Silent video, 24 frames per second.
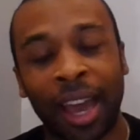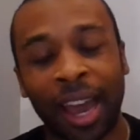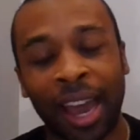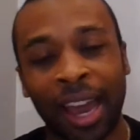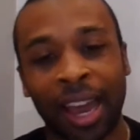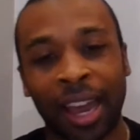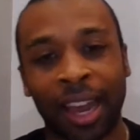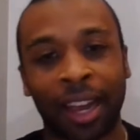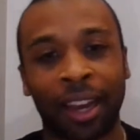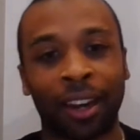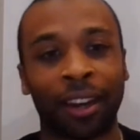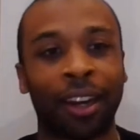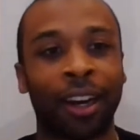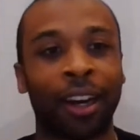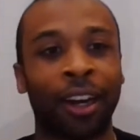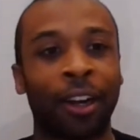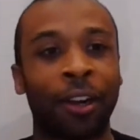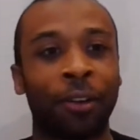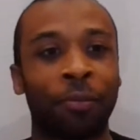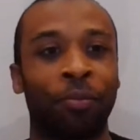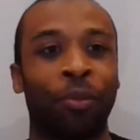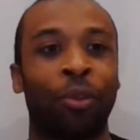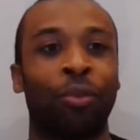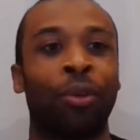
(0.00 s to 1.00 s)
And
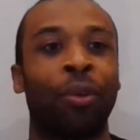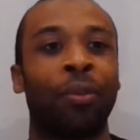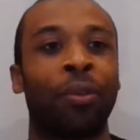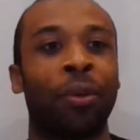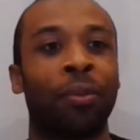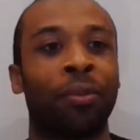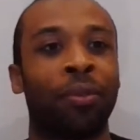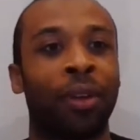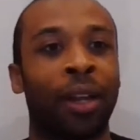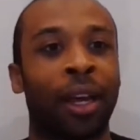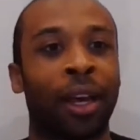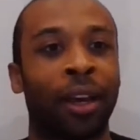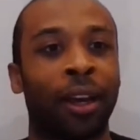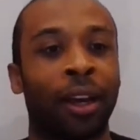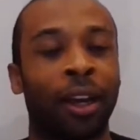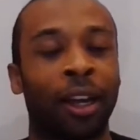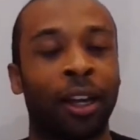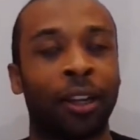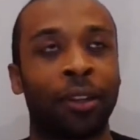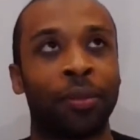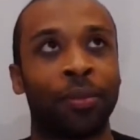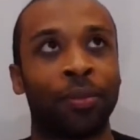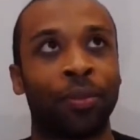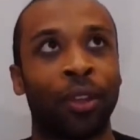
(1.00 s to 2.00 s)
the River of Life,
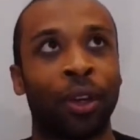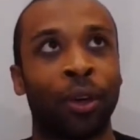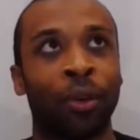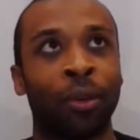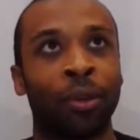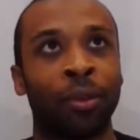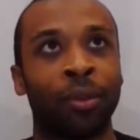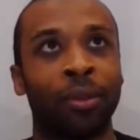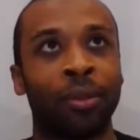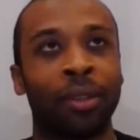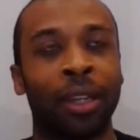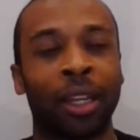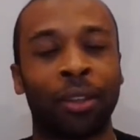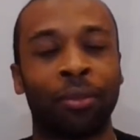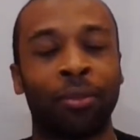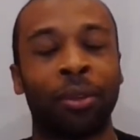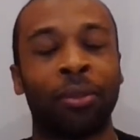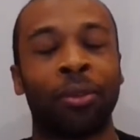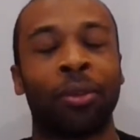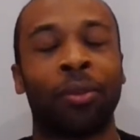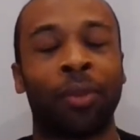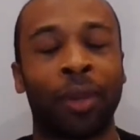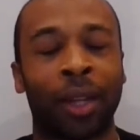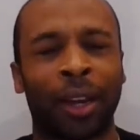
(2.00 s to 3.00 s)
the not the
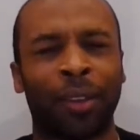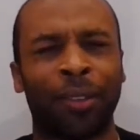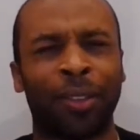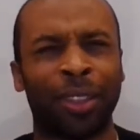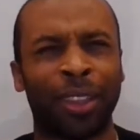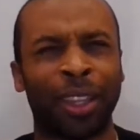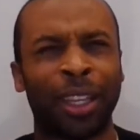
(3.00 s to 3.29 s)
River of Life,